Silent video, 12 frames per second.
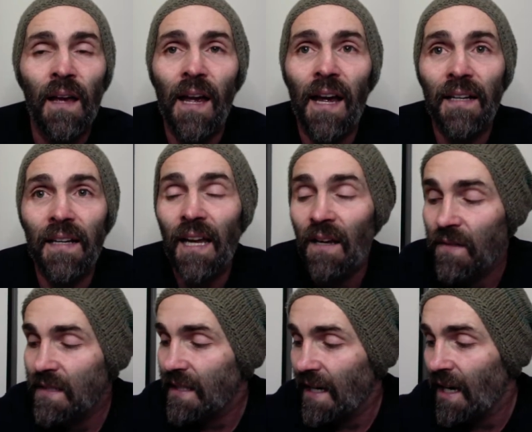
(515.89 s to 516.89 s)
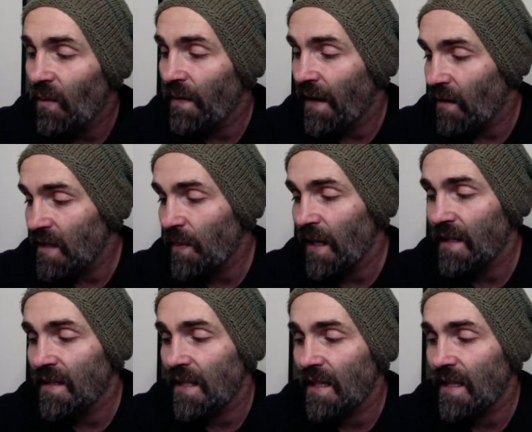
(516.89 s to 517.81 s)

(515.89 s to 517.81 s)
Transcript: And even today, when they were speaking to